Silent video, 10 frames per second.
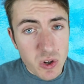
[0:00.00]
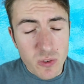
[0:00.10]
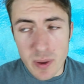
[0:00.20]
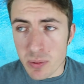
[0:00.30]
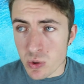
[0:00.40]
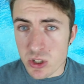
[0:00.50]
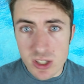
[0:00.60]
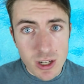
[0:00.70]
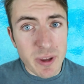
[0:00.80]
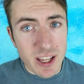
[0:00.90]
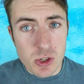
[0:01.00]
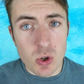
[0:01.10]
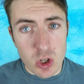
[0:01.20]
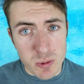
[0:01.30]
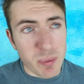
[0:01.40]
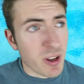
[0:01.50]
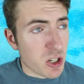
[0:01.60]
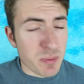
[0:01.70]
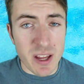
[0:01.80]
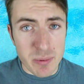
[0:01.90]
wonder if people were still making jokes about
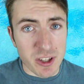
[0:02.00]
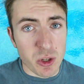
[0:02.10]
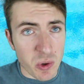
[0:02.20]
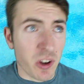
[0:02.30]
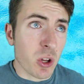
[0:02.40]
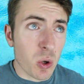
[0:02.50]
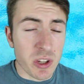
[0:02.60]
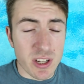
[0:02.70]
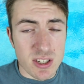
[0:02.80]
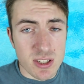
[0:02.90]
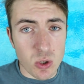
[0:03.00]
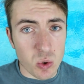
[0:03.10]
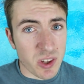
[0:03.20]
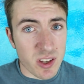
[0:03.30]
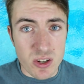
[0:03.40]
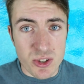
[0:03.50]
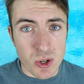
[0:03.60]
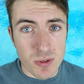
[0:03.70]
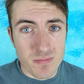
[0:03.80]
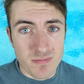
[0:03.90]
players being able to do it on a cold night at Stoke 10 years
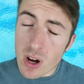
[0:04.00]
ago.